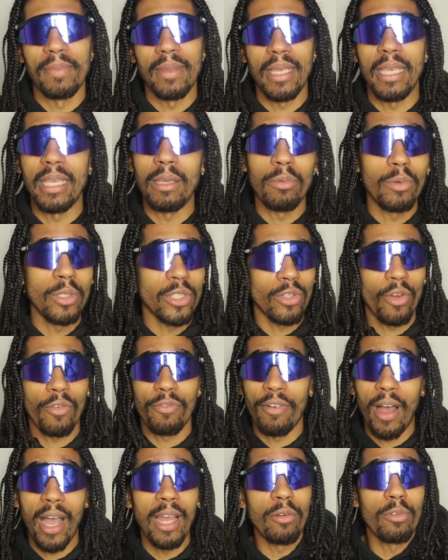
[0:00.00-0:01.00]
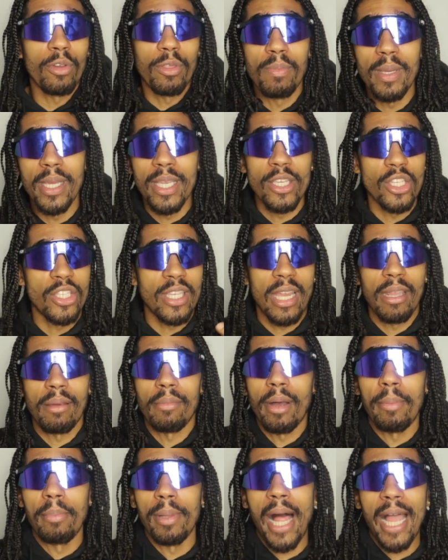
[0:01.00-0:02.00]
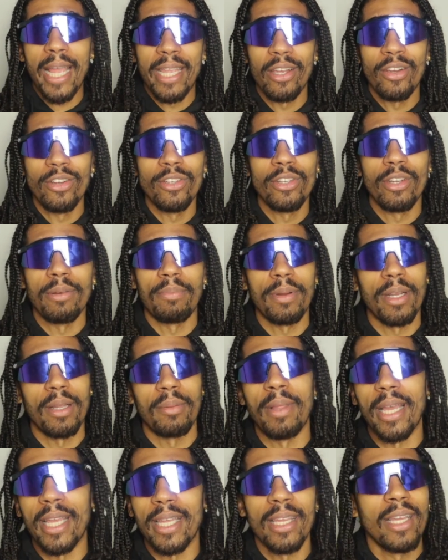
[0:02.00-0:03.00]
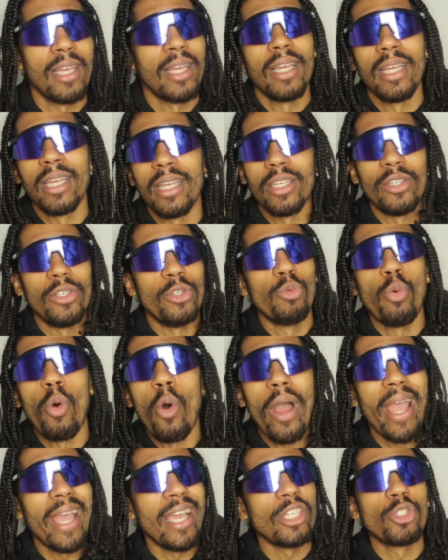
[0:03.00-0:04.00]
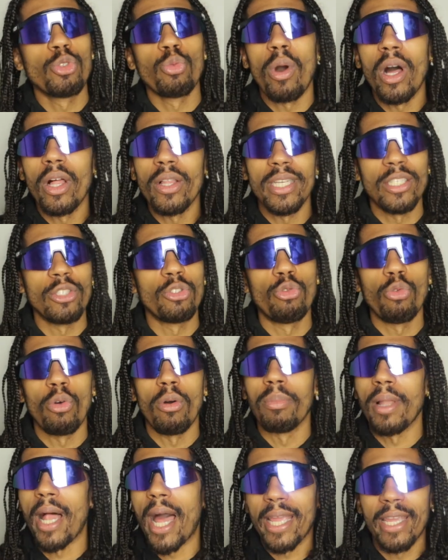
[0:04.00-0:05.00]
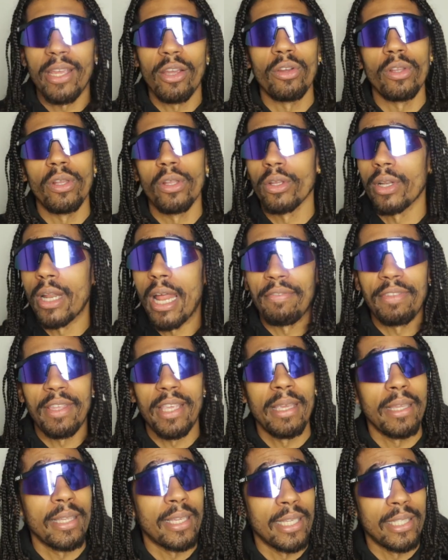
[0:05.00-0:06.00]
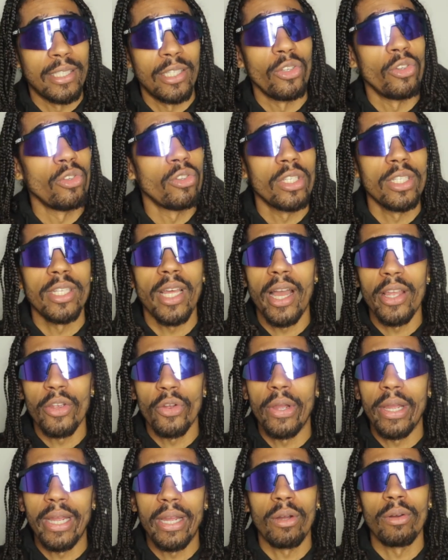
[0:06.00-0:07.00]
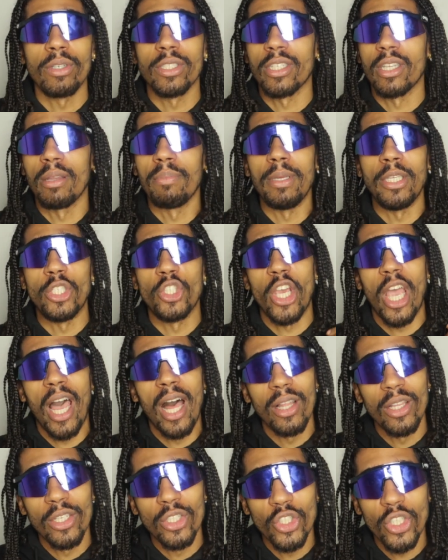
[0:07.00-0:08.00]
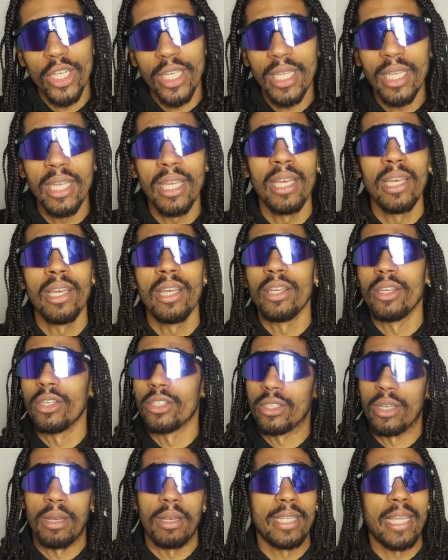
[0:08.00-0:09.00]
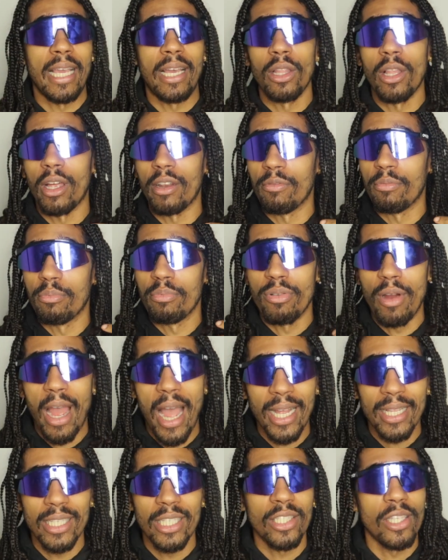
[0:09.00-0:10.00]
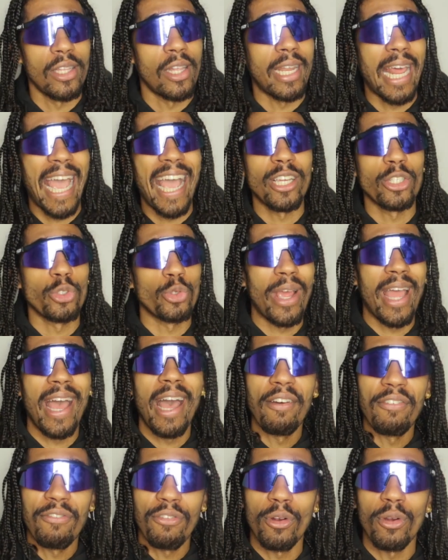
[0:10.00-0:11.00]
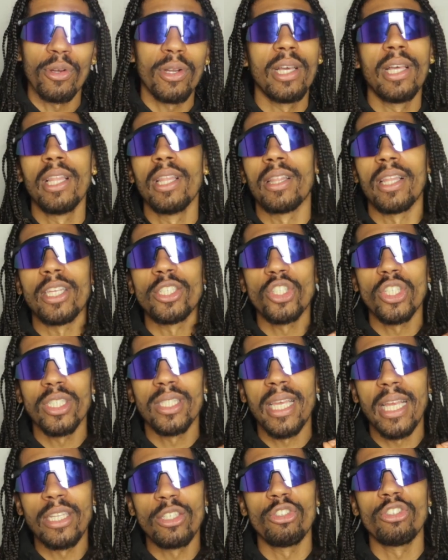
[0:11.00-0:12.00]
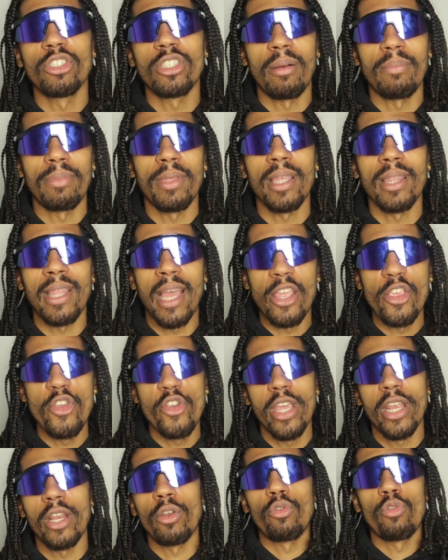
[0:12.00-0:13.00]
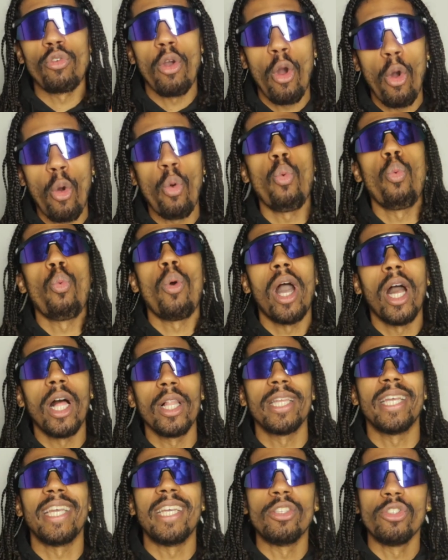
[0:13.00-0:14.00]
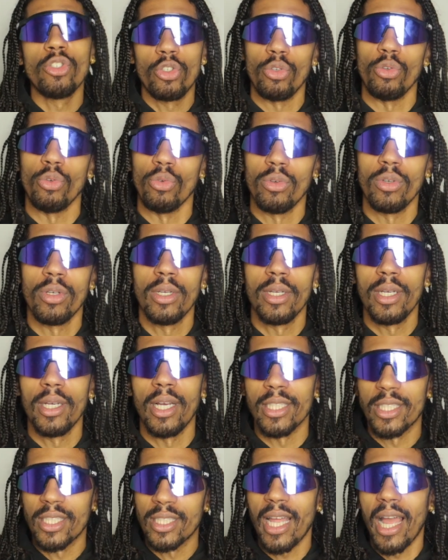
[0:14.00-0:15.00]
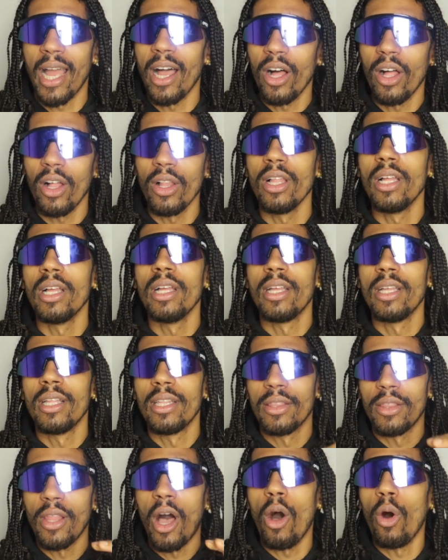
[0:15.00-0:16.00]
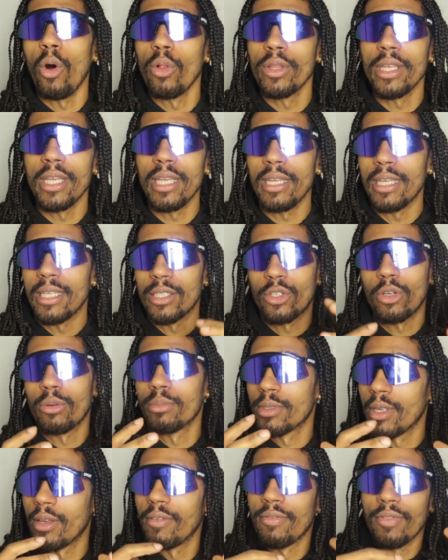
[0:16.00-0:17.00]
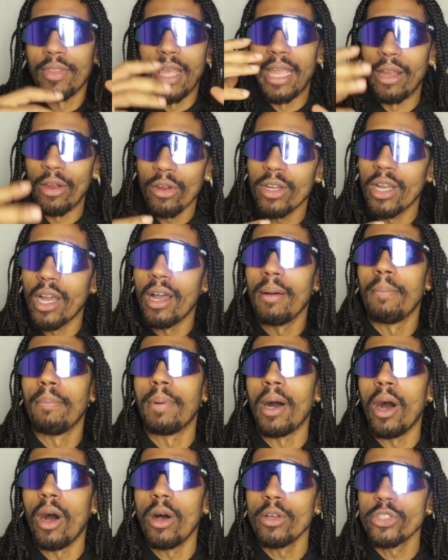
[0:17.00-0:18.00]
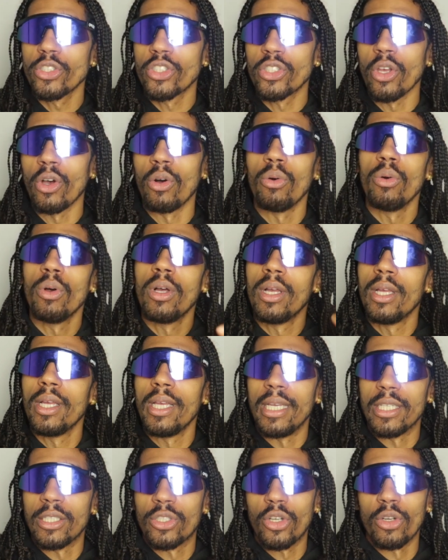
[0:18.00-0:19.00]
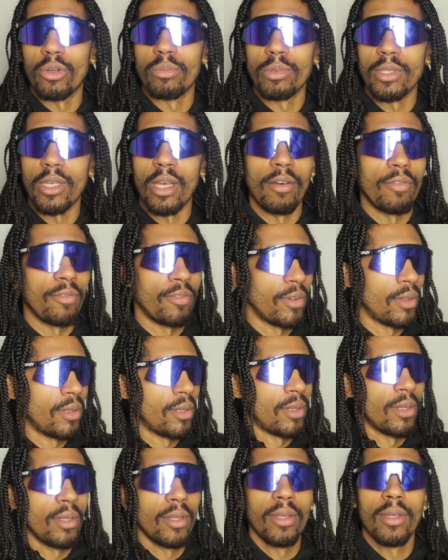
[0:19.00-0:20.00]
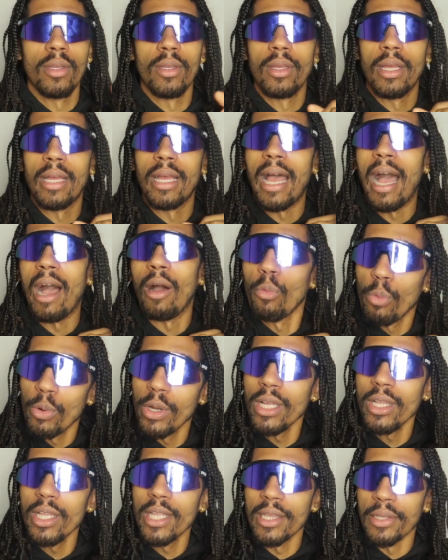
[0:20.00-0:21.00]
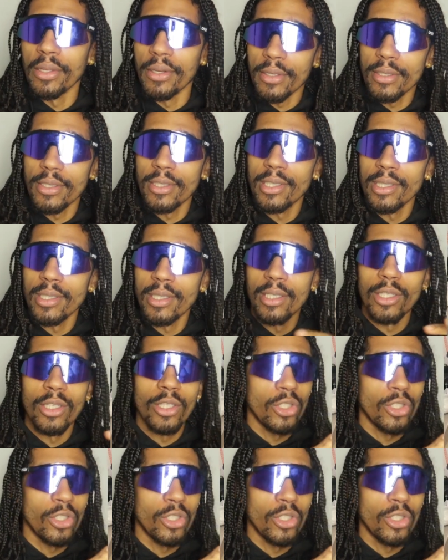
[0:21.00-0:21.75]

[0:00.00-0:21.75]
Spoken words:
He was fine with me just getting him a black hair unit, but I'm like, you won't age well into a black hair unit. You're gonna have to continue to dye your hair. It's gonna be challenging. It's gonna take a lot of practice, a lot of extra effort. Let's just get you something that you can grow well into. A style, not only in terms of the haircut, but also in terms of how real it looks.